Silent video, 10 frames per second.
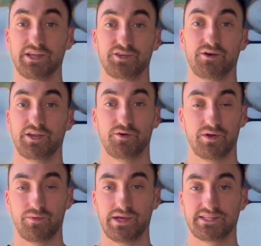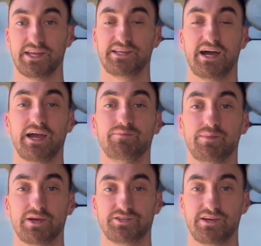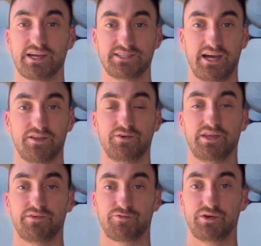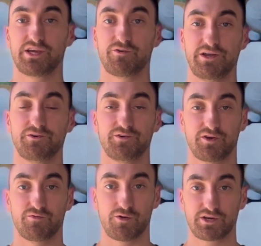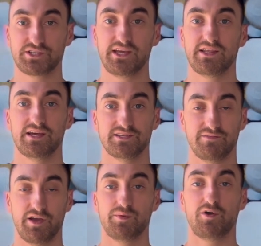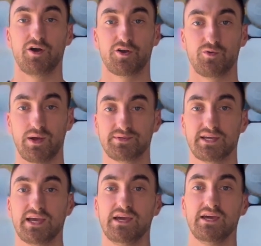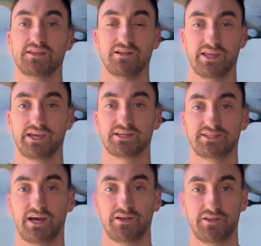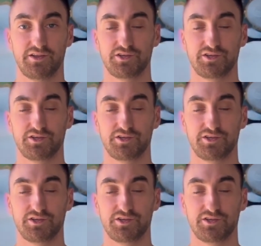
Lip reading: into it. I don't want to waste any time, but make sure you guys download the free cranial nerve worksheet that is available on our website. The link is down in the